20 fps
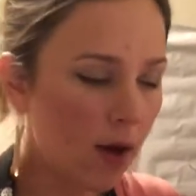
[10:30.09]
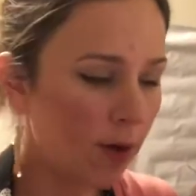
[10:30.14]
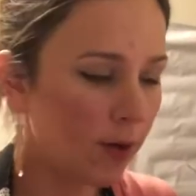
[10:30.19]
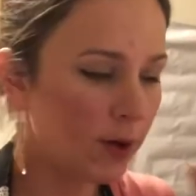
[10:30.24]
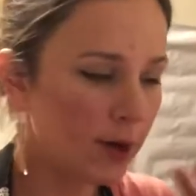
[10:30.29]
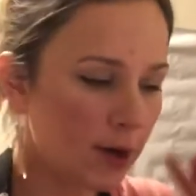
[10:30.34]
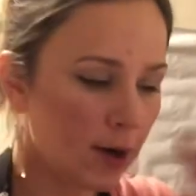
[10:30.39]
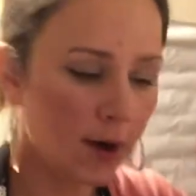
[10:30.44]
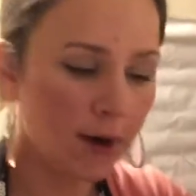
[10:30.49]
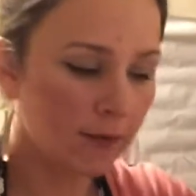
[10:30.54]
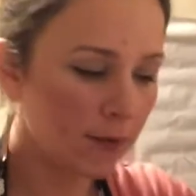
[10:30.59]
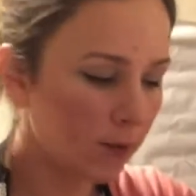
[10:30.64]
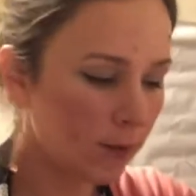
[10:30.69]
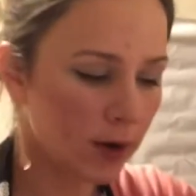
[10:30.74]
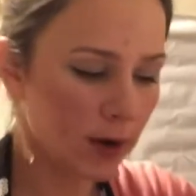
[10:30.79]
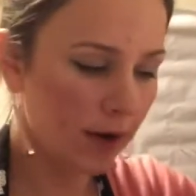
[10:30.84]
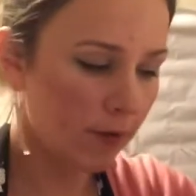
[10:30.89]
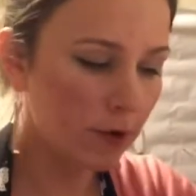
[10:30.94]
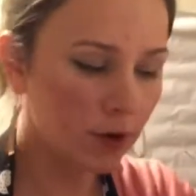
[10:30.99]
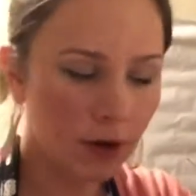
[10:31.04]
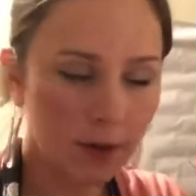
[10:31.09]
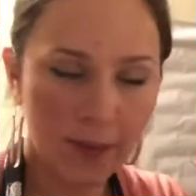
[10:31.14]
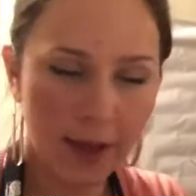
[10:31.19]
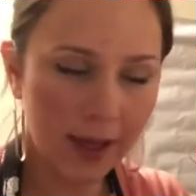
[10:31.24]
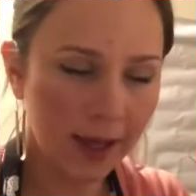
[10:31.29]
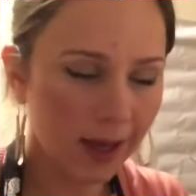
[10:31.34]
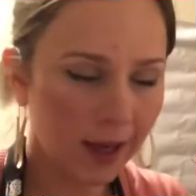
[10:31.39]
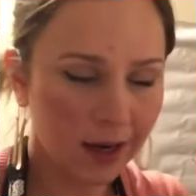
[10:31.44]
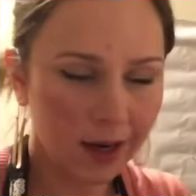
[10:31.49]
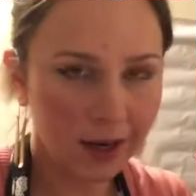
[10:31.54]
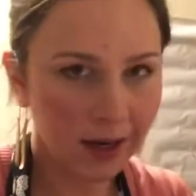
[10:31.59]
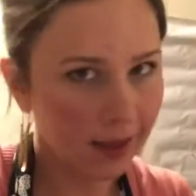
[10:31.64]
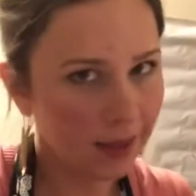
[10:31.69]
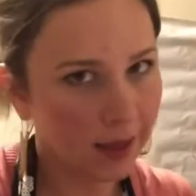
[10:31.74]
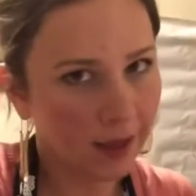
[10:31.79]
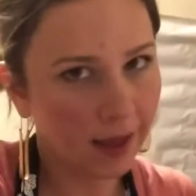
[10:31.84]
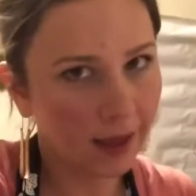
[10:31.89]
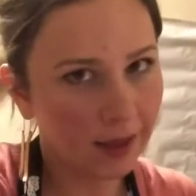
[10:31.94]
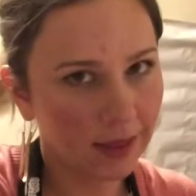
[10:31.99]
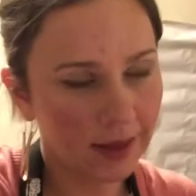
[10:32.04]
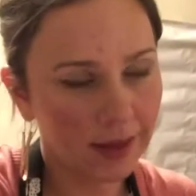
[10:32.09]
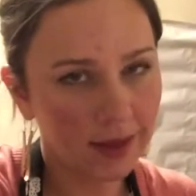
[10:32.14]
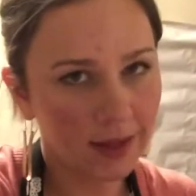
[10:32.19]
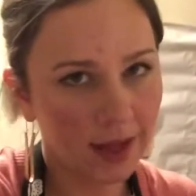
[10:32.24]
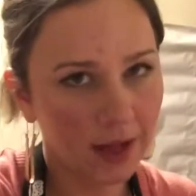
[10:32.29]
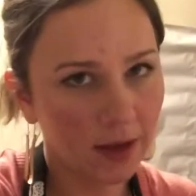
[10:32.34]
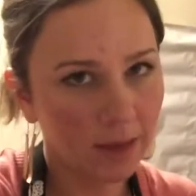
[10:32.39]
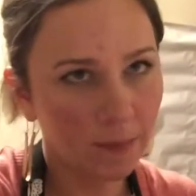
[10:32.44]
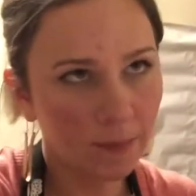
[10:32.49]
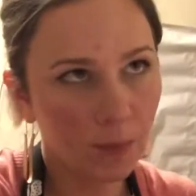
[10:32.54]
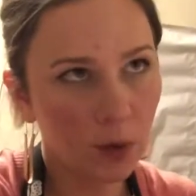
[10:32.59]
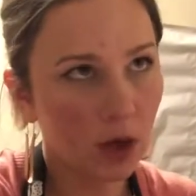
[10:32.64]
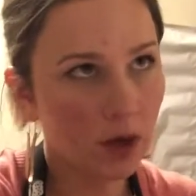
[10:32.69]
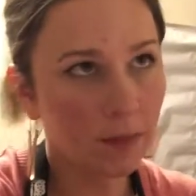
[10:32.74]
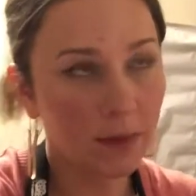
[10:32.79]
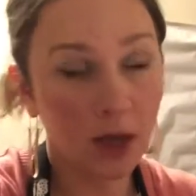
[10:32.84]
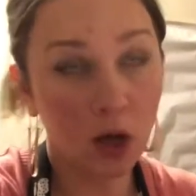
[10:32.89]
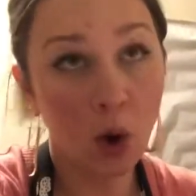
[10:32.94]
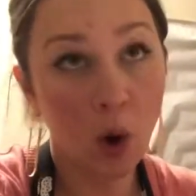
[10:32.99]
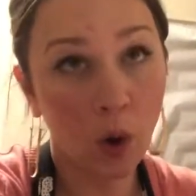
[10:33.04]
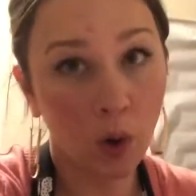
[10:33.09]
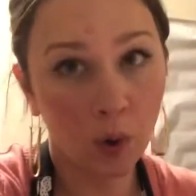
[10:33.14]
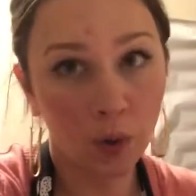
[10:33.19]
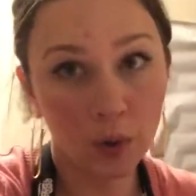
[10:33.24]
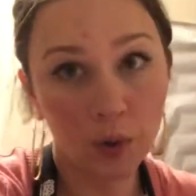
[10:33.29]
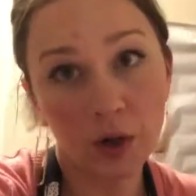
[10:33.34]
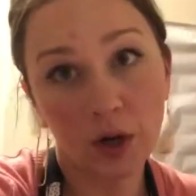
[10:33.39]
whenever you're making anything that's like going to be cold.